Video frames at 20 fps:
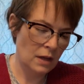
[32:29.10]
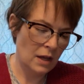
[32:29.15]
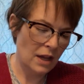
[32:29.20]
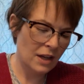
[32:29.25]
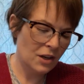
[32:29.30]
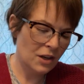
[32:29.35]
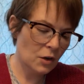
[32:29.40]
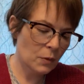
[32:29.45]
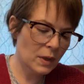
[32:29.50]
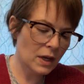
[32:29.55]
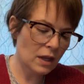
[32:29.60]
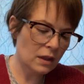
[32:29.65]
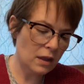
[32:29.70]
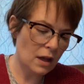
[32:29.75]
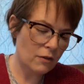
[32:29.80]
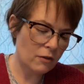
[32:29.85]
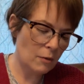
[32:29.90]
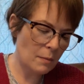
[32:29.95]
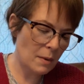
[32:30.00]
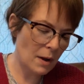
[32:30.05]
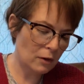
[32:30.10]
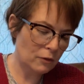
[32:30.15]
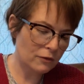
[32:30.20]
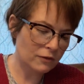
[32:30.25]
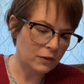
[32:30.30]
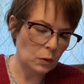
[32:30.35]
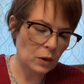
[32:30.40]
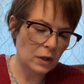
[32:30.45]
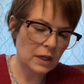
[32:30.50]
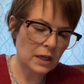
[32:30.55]
And you know what I love about
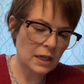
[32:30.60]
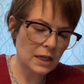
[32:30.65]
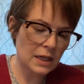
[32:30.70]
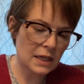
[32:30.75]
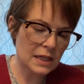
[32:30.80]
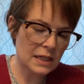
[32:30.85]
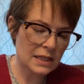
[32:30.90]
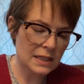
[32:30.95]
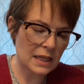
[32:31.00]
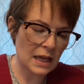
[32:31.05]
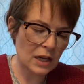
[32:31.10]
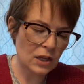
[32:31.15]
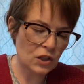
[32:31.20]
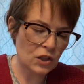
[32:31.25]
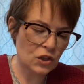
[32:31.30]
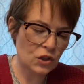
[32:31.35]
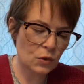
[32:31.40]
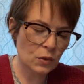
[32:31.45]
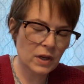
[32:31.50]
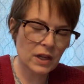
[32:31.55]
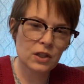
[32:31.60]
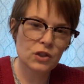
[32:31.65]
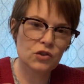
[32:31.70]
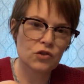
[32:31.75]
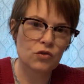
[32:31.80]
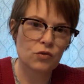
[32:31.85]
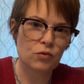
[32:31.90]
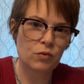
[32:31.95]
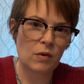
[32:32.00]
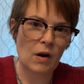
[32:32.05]
Florida is that you can
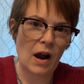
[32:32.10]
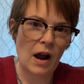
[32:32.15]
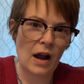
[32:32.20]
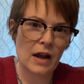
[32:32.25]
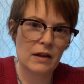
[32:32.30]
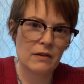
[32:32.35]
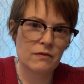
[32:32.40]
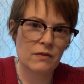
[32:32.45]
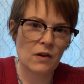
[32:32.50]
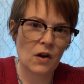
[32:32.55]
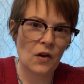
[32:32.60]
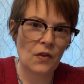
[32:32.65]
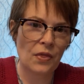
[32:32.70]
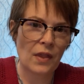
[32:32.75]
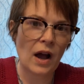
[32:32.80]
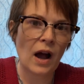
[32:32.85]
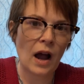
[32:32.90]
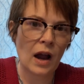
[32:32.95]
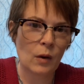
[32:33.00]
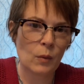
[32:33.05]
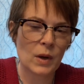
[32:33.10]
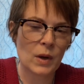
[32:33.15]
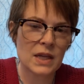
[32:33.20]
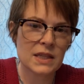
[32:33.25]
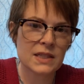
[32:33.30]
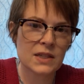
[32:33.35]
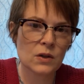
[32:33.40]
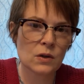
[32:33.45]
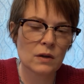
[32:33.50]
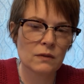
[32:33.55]
drive on the
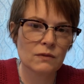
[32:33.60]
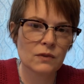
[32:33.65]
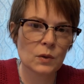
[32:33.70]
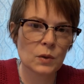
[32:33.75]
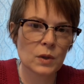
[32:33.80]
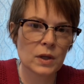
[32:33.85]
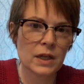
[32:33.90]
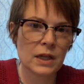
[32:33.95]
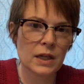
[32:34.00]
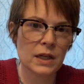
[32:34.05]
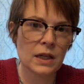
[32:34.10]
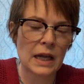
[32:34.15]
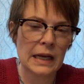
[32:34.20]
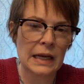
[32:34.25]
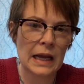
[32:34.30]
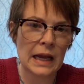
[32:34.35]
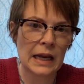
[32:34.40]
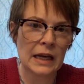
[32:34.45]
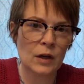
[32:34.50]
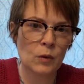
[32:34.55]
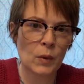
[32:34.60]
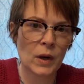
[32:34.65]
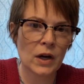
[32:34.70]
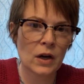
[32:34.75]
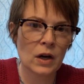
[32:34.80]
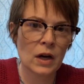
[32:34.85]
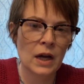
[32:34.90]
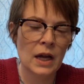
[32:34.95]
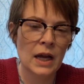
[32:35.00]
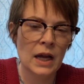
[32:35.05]
highways here on Florida and
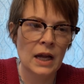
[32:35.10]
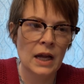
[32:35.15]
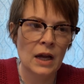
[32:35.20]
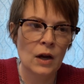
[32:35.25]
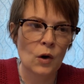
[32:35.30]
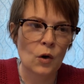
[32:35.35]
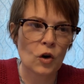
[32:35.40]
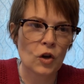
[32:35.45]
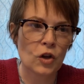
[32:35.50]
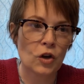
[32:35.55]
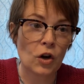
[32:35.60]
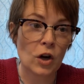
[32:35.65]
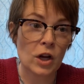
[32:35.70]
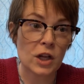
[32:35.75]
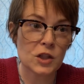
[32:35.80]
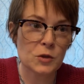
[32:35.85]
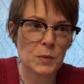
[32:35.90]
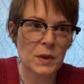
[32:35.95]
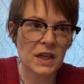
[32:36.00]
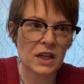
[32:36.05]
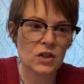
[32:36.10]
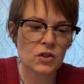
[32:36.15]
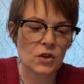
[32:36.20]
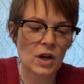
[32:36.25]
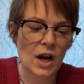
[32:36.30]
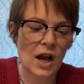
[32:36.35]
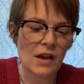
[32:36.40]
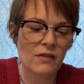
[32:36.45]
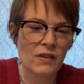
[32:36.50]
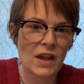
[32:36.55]
anywhere, or your husband can
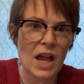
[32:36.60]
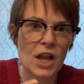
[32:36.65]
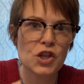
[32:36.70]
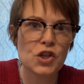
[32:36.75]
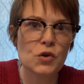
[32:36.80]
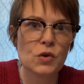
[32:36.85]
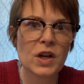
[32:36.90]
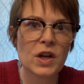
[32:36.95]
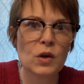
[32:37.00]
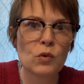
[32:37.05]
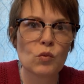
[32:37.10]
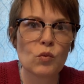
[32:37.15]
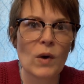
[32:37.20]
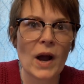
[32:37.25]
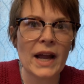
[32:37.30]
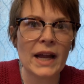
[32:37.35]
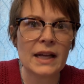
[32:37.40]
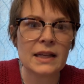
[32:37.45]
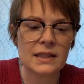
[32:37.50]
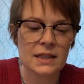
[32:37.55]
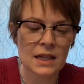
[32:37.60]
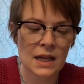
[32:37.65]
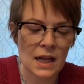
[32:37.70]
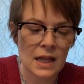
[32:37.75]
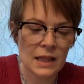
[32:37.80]
drive, and you can write.